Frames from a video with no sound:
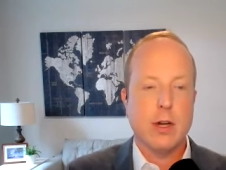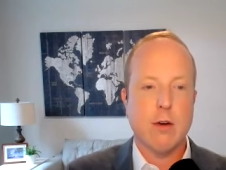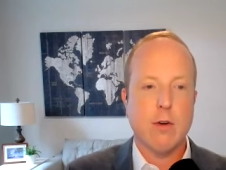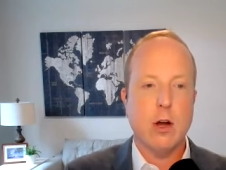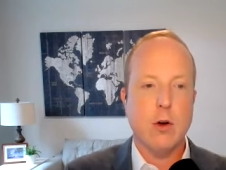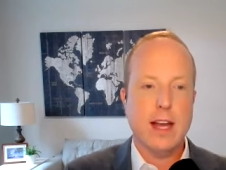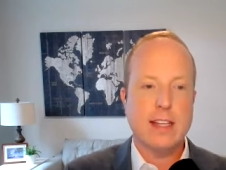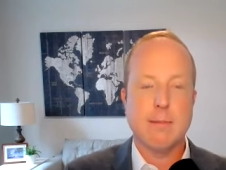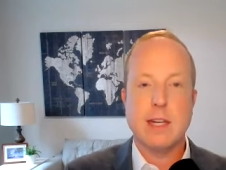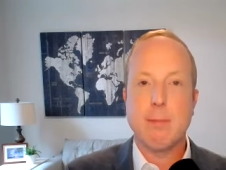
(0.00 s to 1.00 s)
per euro.
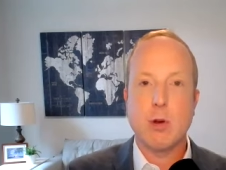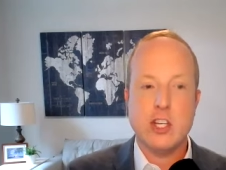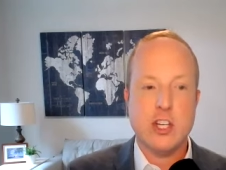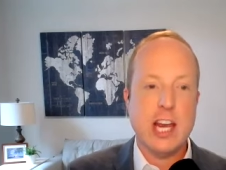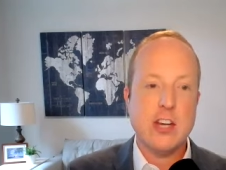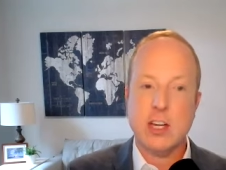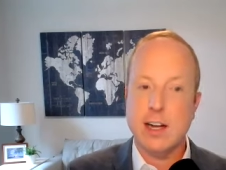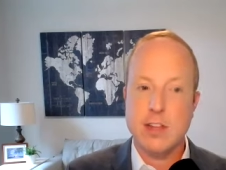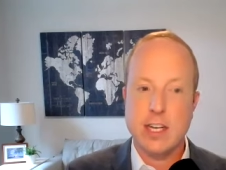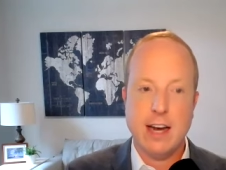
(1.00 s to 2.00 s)
That's some depreciation
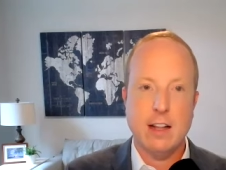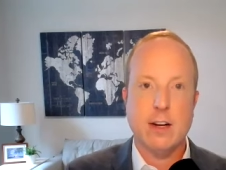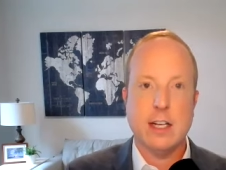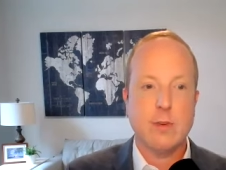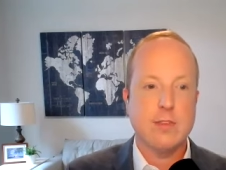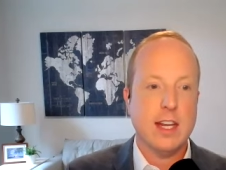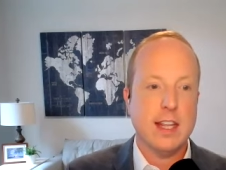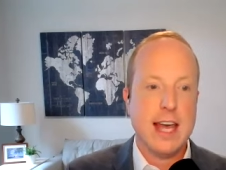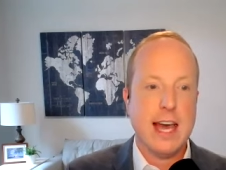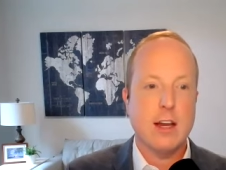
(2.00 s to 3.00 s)
of the dollar, as we've
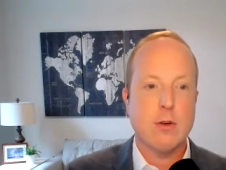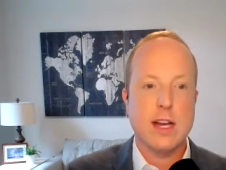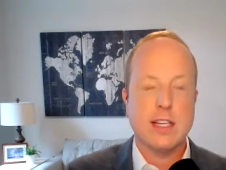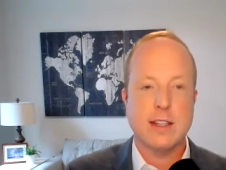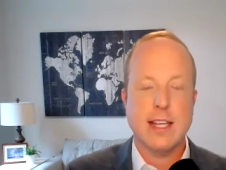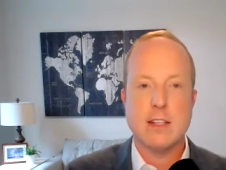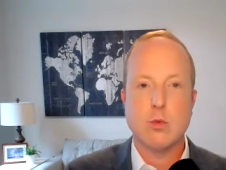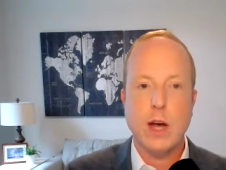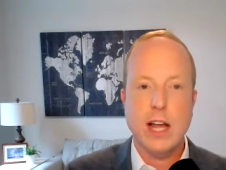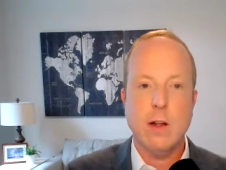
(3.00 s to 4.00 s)
seen that here recently as
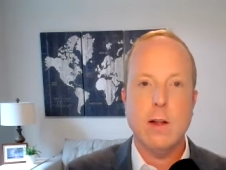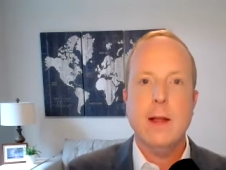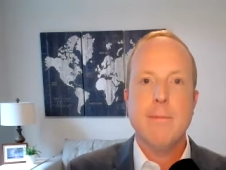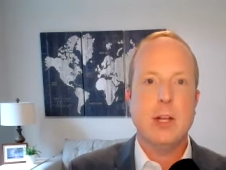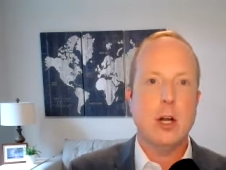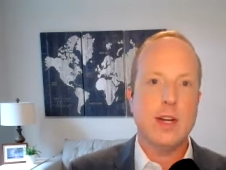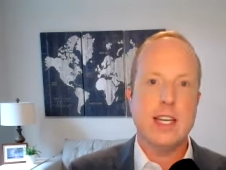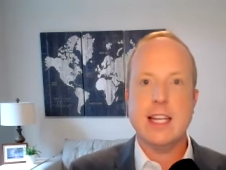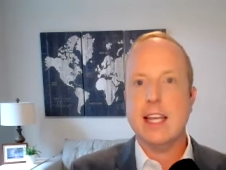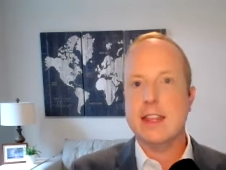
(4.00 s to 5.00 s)
well. You know, we
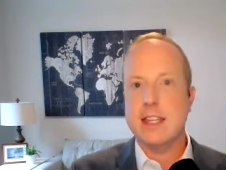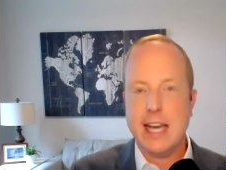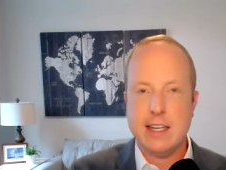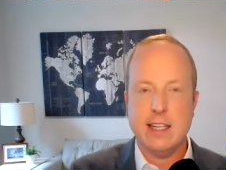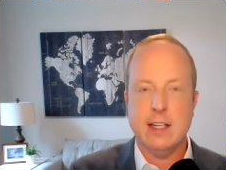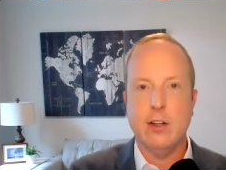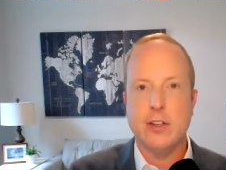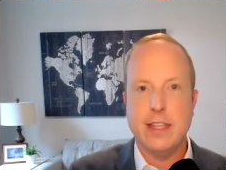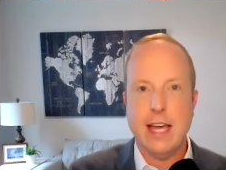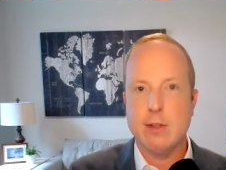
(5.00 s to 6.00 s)
did get the debt
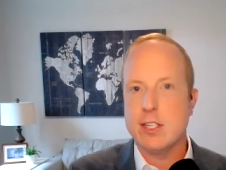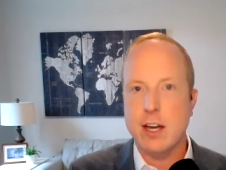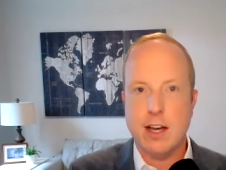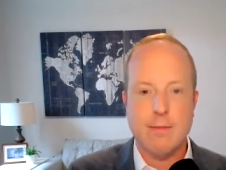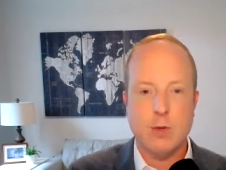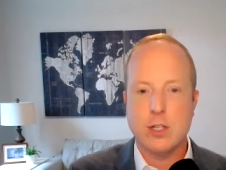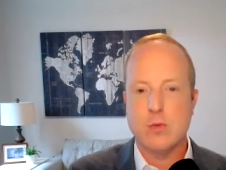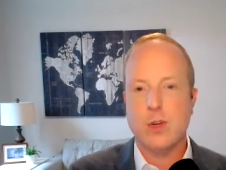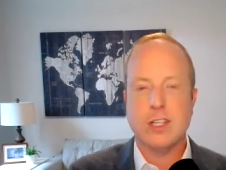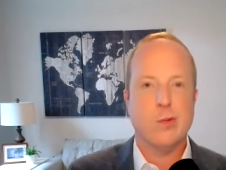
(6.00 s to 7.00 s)
deal that was done, which
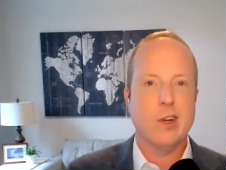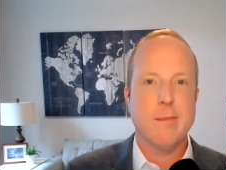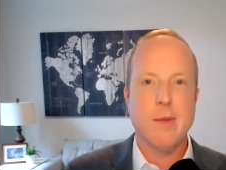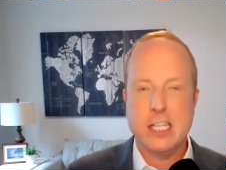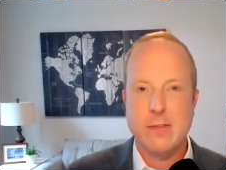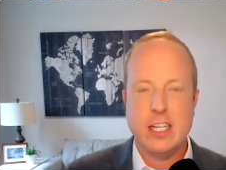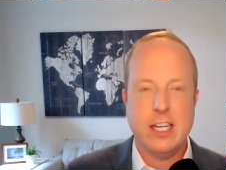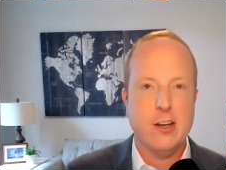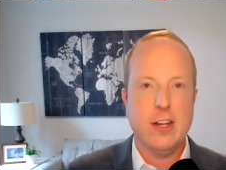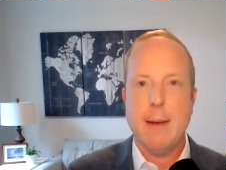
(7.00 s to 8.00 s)
wasn't really much of a
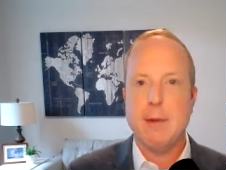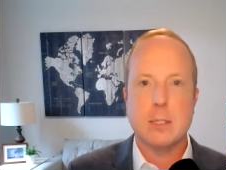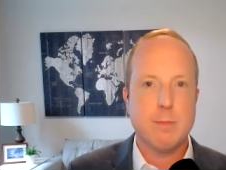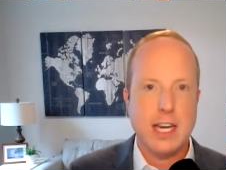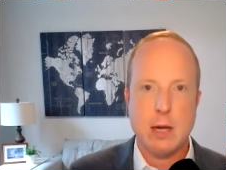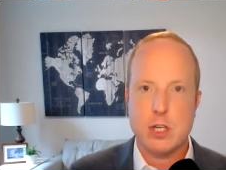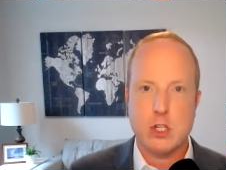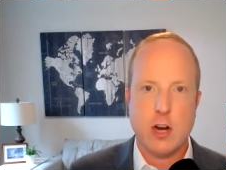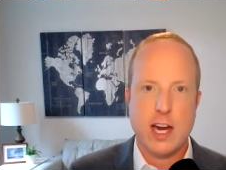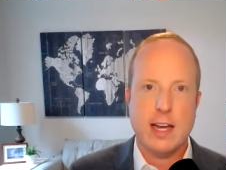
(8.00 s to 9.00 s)
deal, not much spending
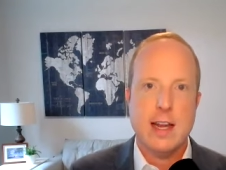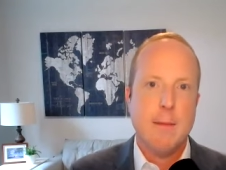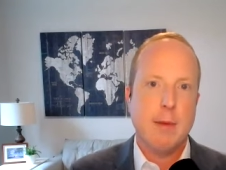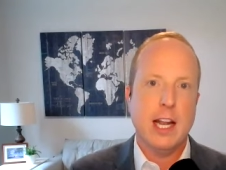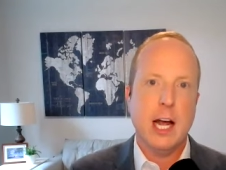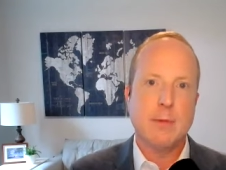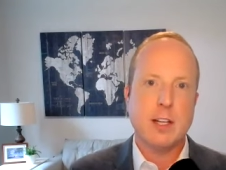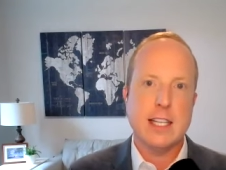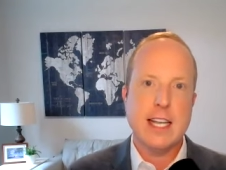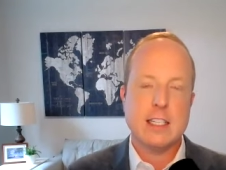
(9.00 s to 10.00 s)
restraint, but it helped
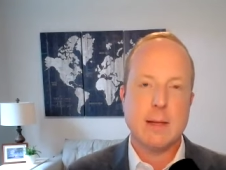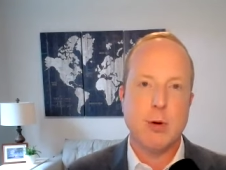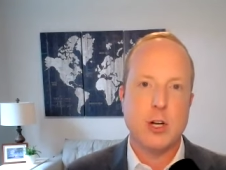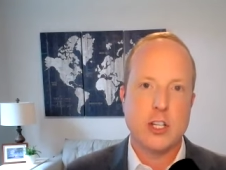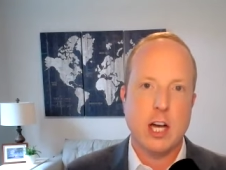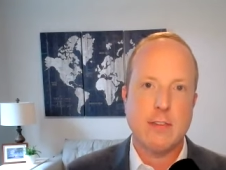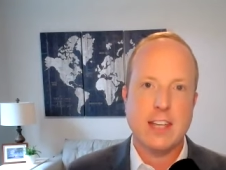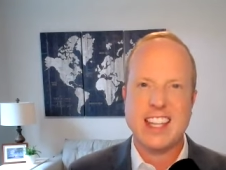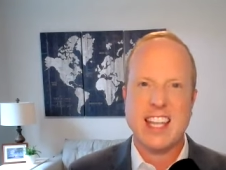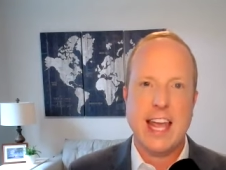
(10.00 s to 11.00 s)
at least to push off,
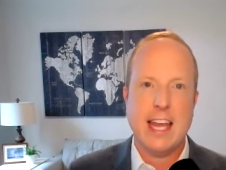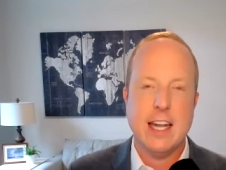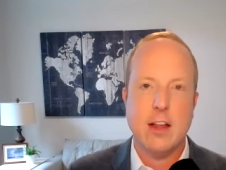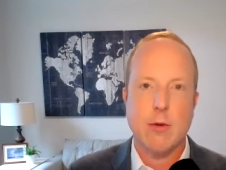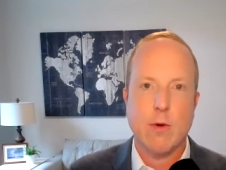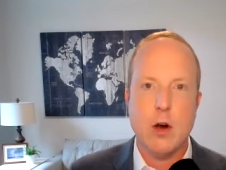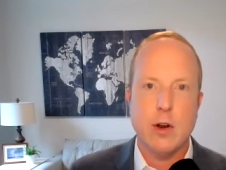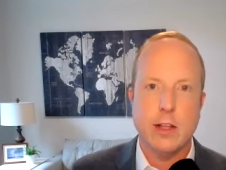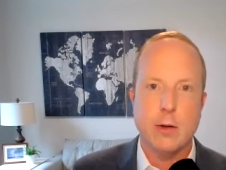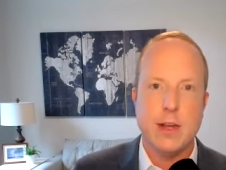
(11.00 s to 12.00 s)
kick the can down the road
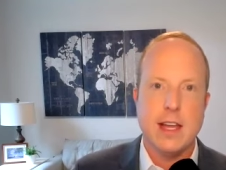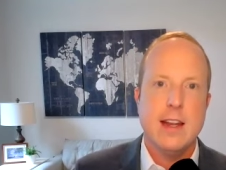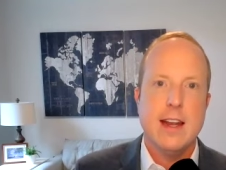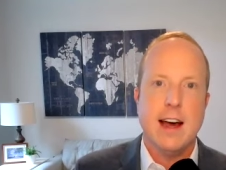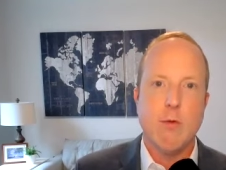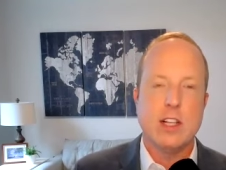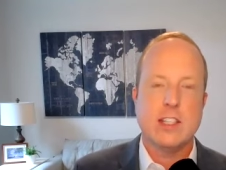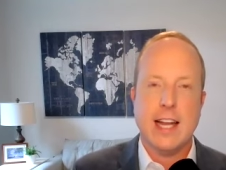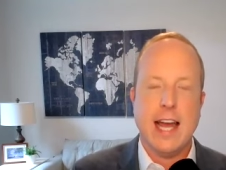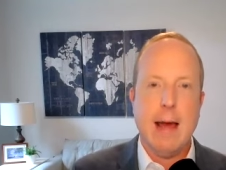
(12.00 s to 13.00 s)
a little bit of what's
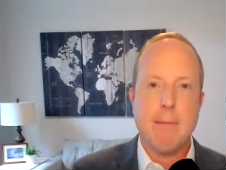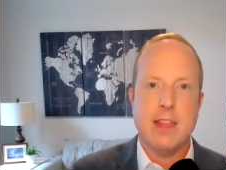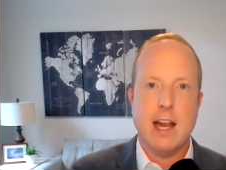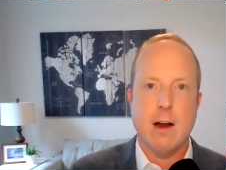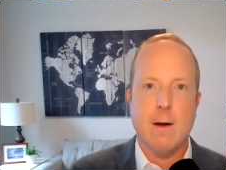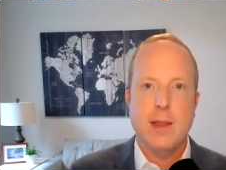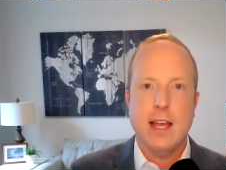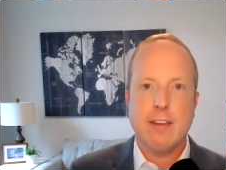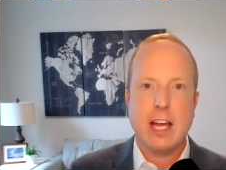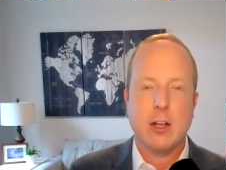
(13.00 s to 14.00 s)
going to happen there.
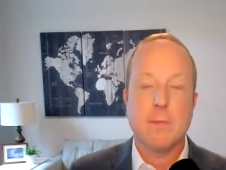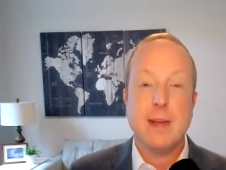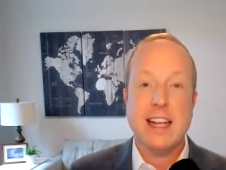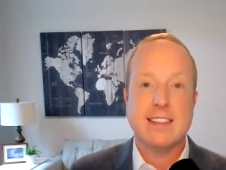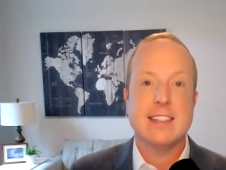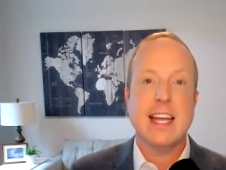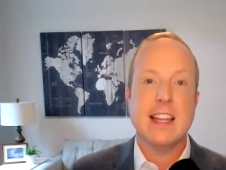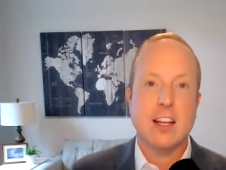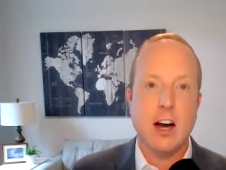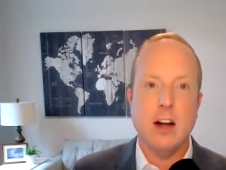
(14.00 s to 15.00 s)
I've got a good piece in the
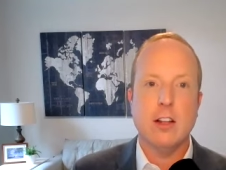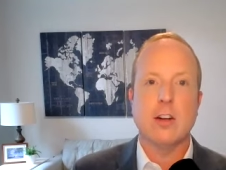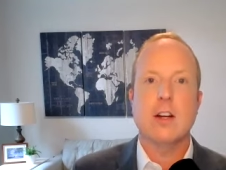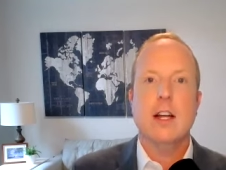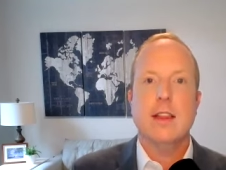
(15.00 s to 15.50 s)
Daily Caller